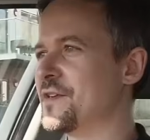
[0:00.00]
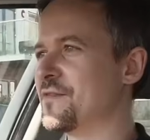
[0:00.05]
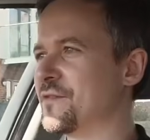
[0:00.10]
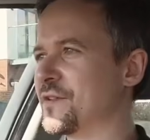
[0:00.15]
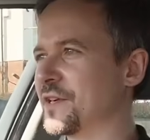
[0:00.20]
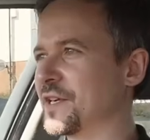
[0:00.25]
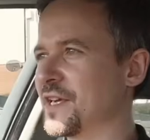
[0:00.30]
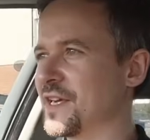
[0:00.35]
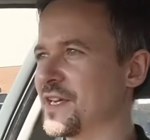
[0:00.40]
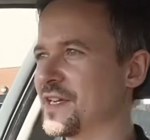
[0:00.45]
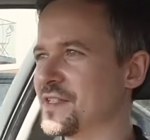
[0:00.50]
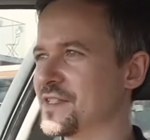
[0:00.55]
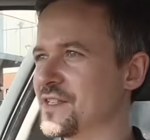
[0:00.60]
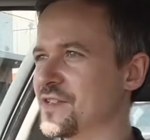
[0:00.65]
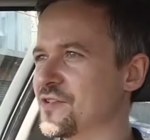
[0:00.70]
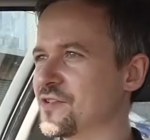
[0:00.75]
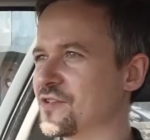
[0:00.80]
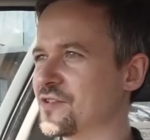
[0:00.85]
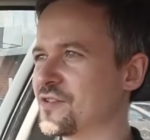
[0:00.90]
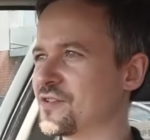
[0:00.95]
different gears. It
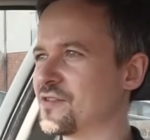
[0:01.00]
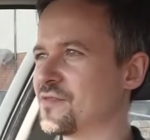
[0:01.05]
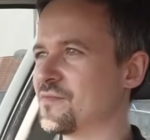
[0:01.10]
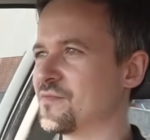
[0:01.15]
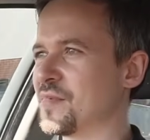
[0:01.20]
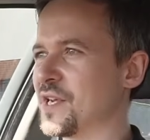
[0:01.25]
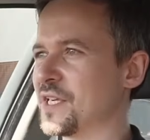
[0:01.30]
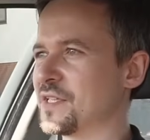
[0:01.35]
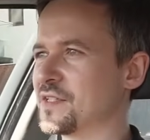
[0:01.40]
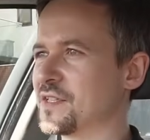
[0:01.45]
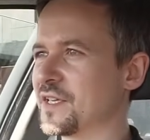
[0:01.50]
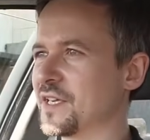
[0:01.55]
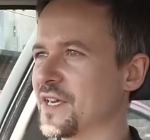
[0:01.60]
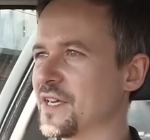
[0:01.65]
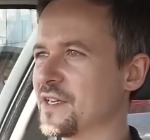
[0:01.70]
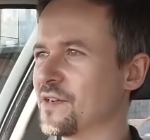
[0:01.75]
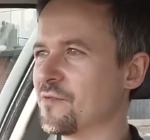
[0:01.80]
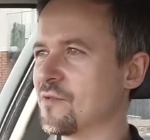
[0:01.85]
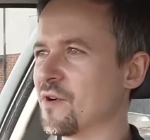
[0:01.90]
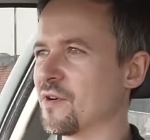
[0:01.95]
just picks the
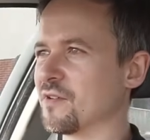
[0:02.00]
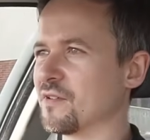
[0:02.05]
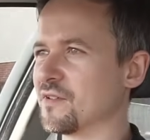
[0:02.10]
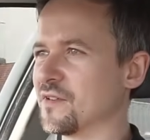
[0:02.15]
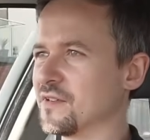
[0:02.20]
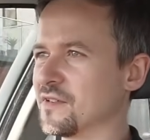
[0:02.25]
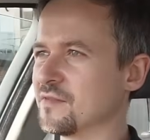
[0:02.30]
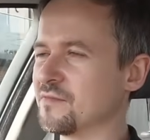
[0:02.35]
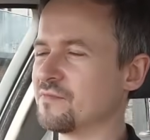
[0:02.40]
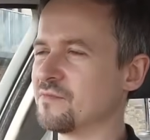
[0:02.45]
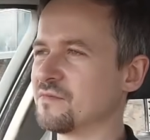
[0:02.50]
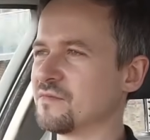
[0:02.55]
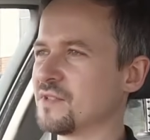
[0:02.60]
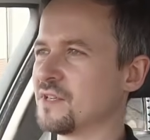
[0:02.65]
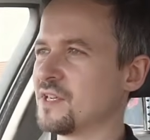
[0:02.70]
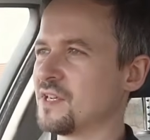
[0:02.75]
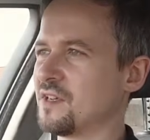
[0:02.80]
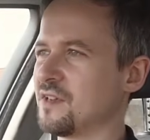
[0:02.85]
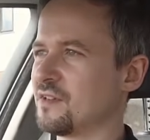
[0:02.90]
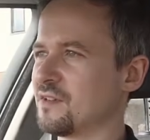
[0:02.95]
gear you want
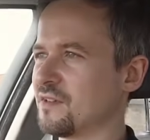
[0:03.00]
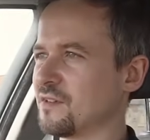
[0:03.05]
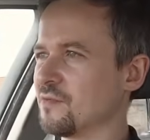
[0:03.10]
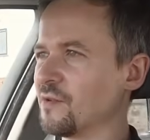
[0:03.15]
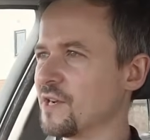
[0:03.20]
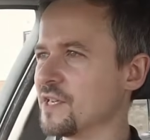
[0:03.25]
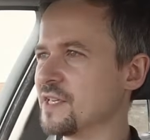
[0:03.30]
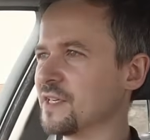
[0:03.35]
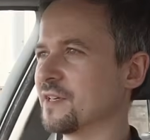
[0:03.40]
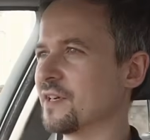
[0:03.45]
and away you